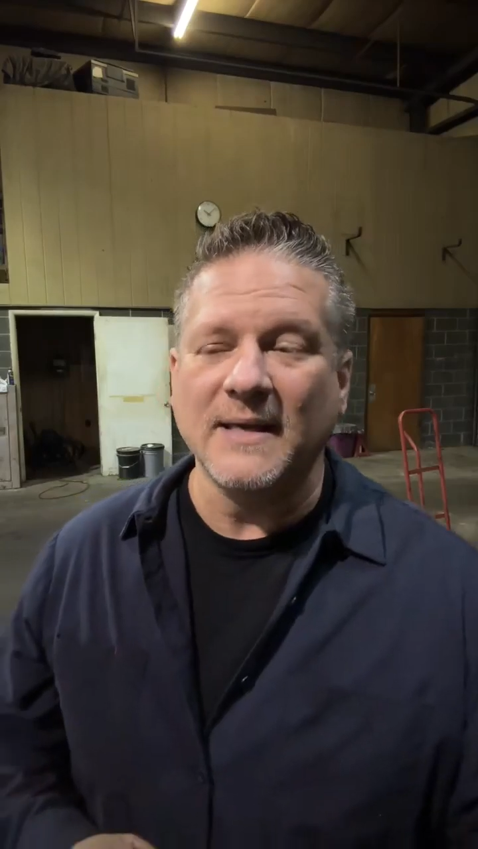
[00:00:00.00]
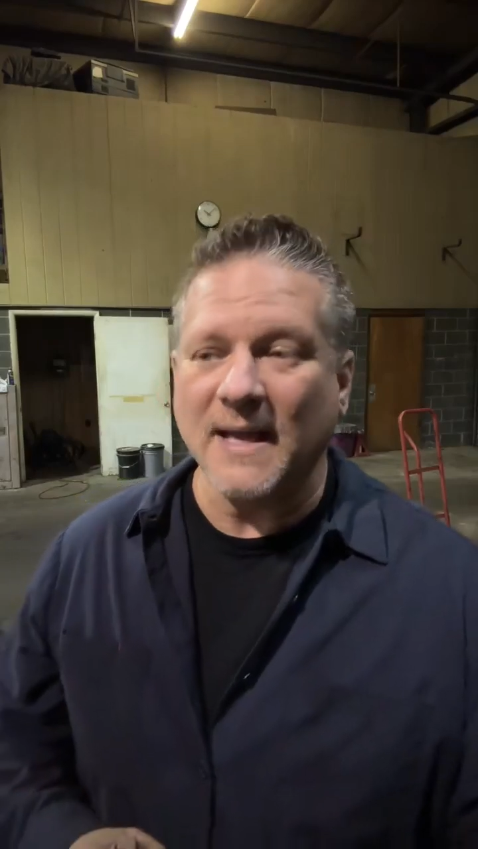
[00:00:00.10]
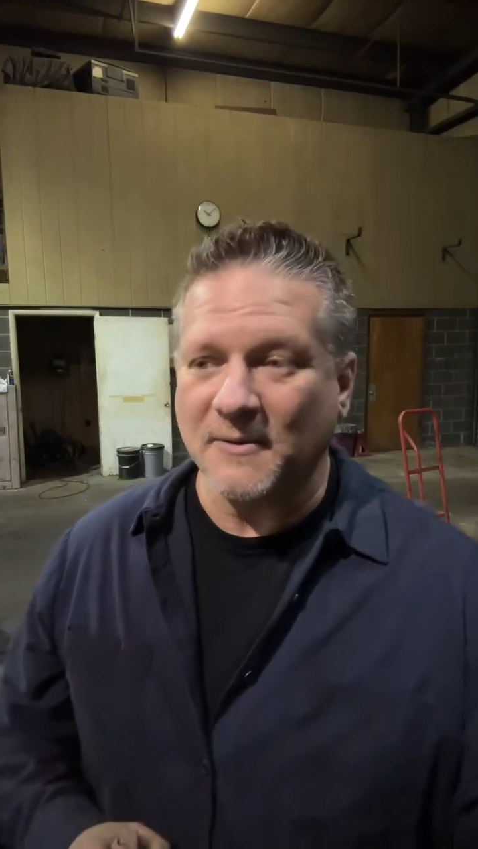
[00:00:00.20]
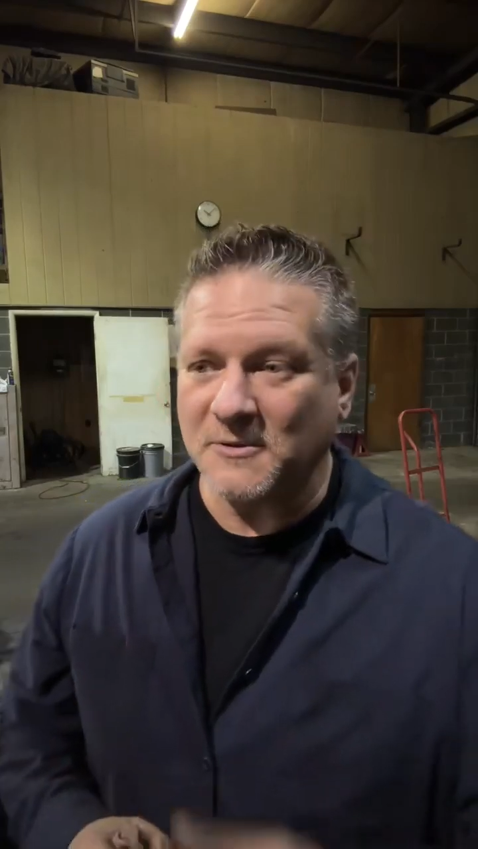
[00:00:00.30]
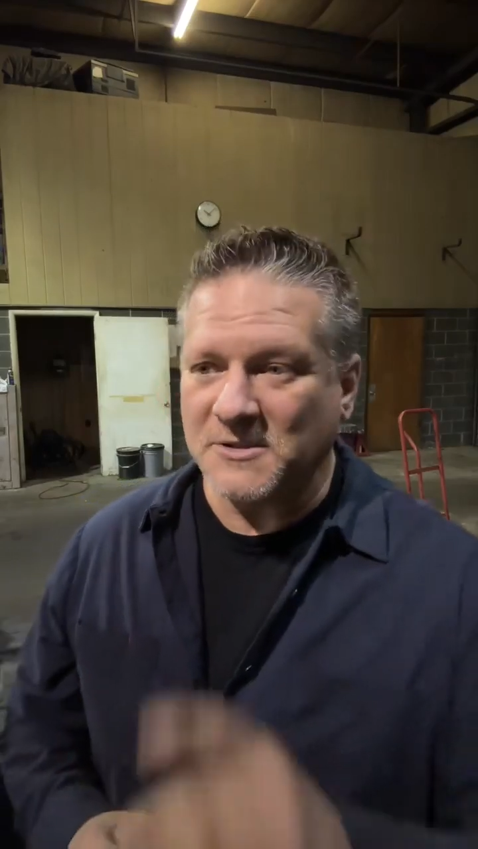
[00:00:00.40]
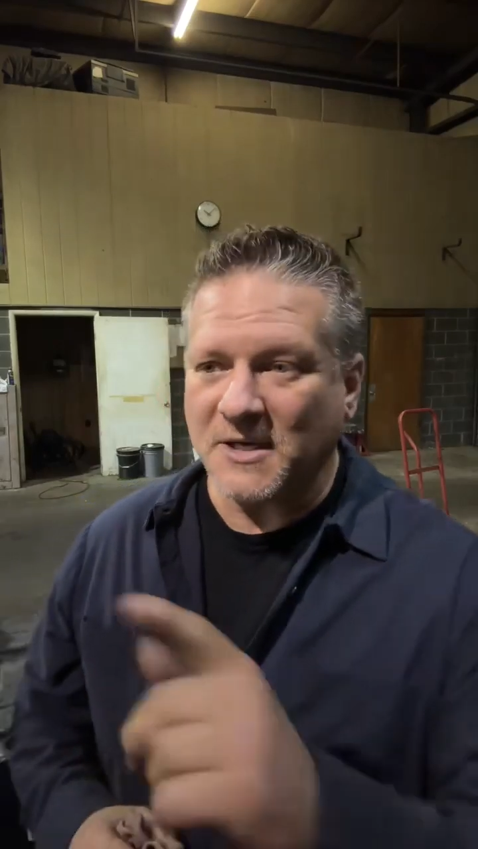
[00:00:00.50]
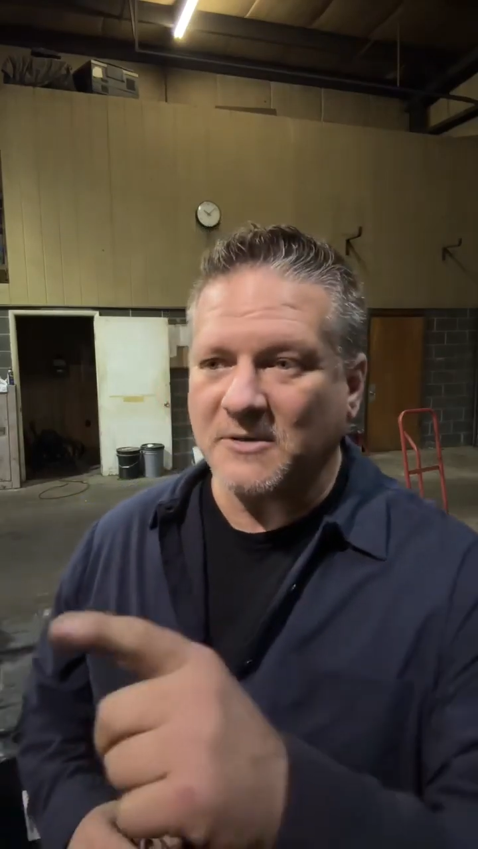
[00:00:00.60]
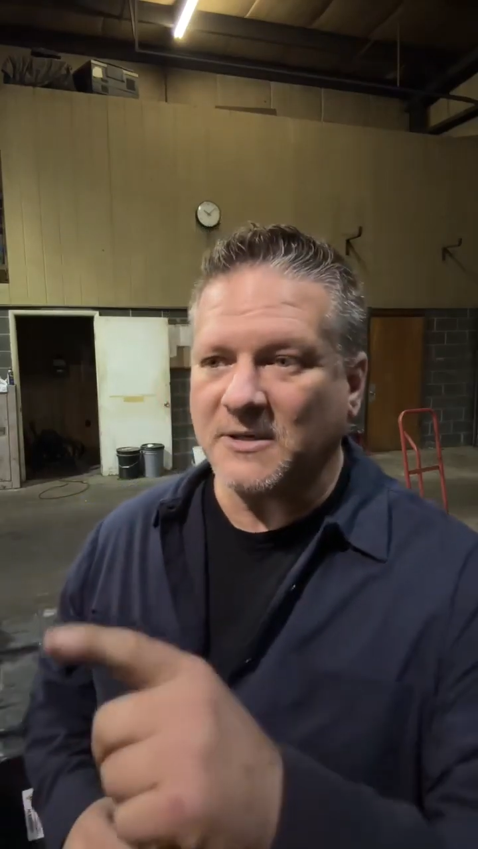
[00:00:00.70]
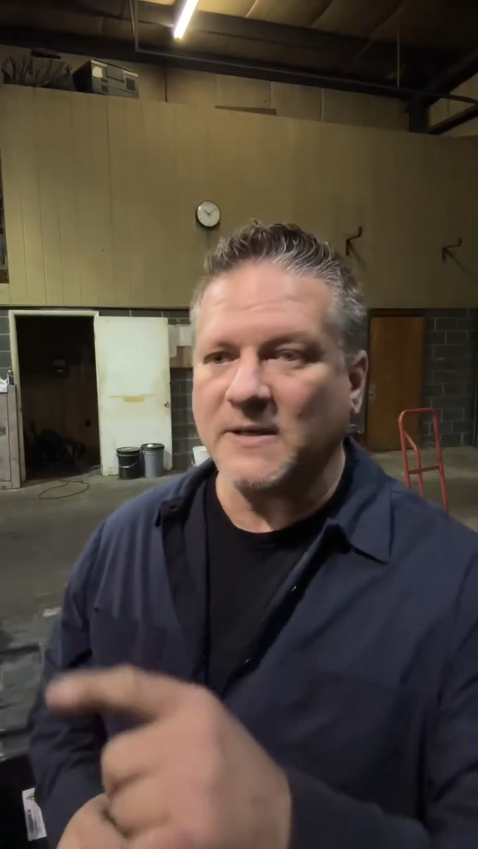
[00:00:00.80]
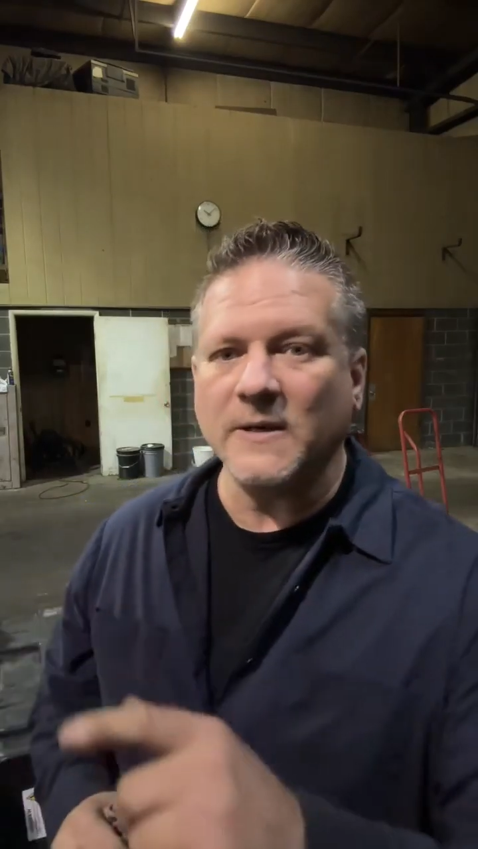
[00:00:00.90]
I'm going to show
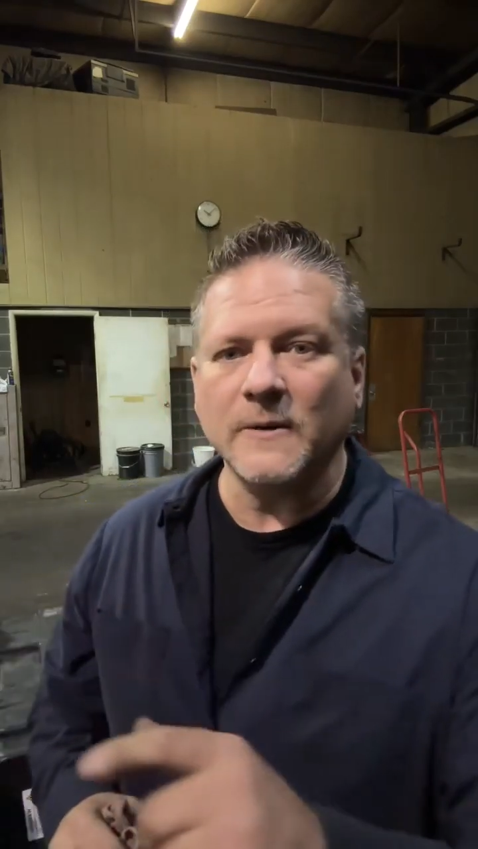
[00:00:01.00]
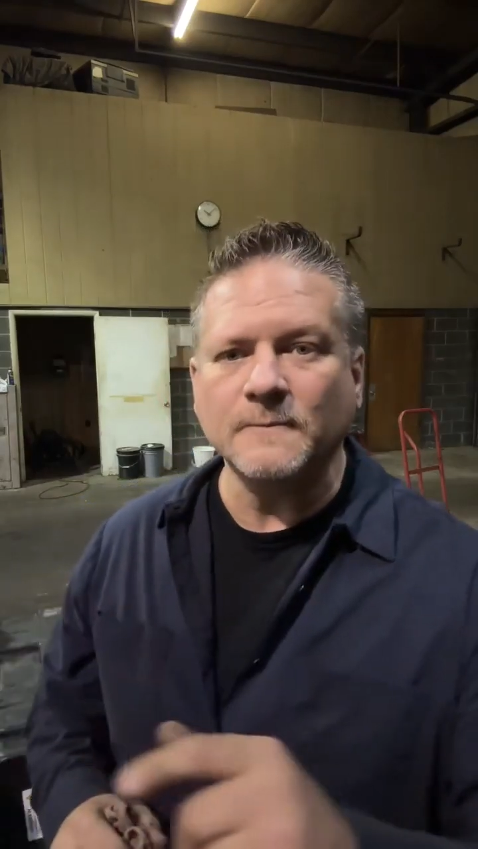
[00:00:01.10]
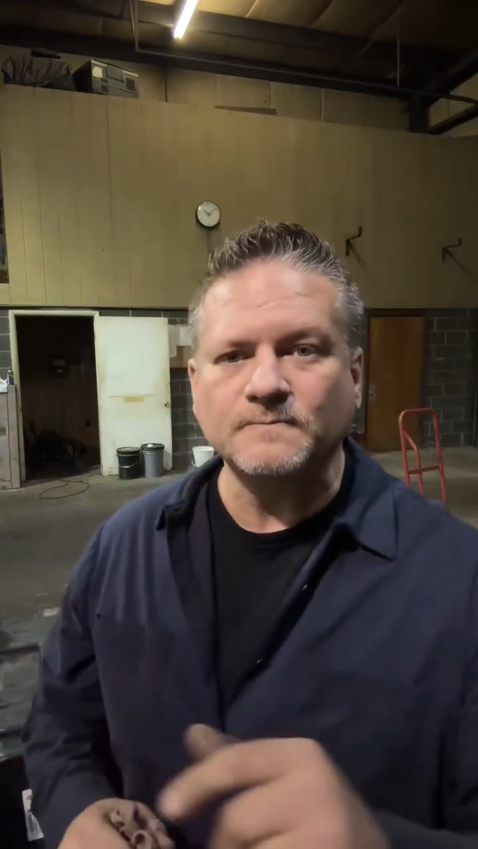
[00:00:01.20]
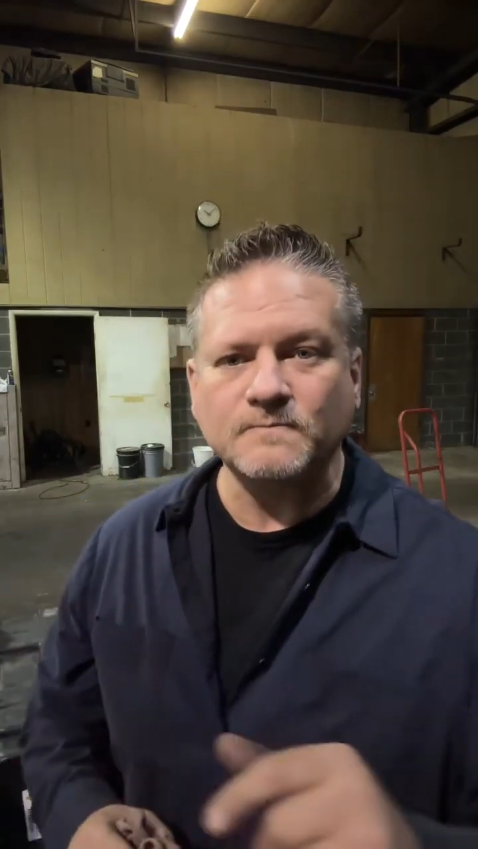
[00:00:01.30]
you here.